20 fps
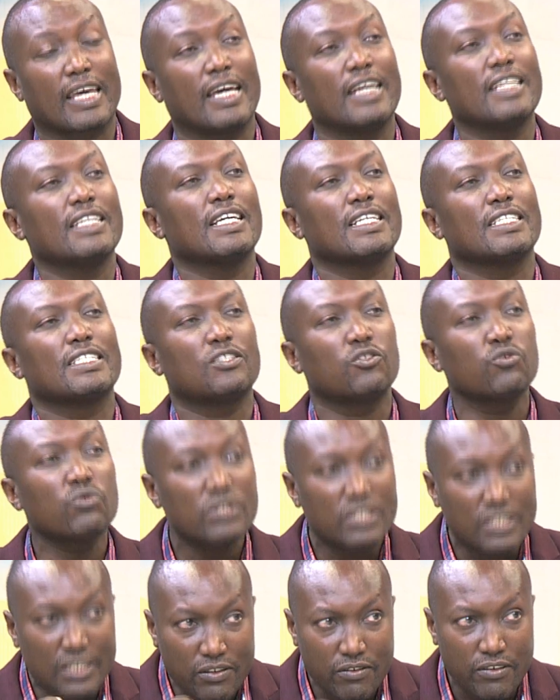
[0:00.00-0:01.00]
Kenyans do
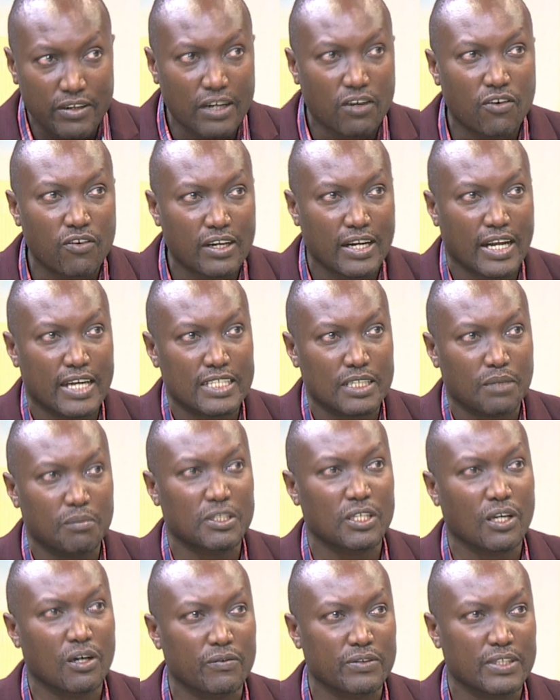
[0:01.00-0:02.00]
still recognize
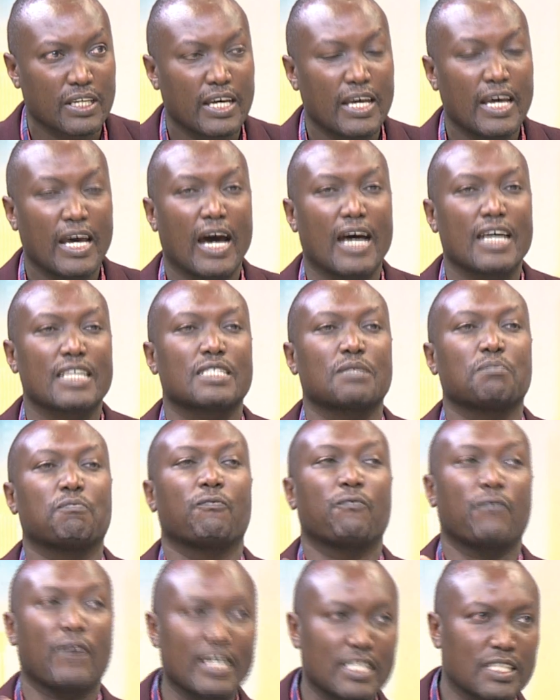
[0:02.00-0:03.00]
themselves as
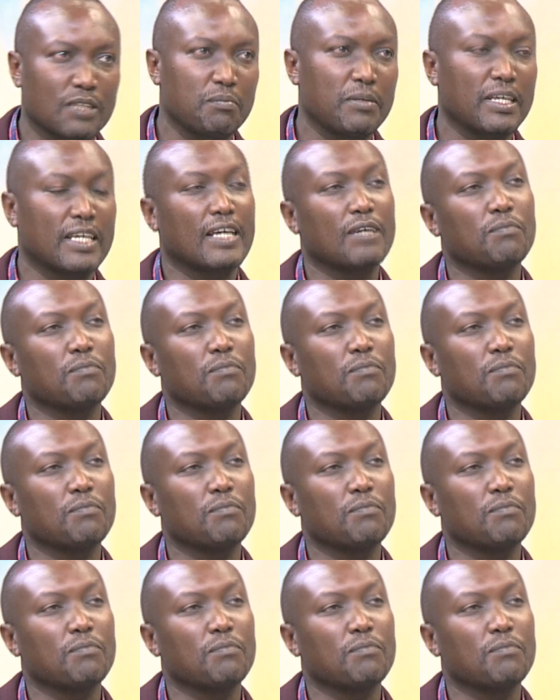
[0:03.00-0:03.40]
first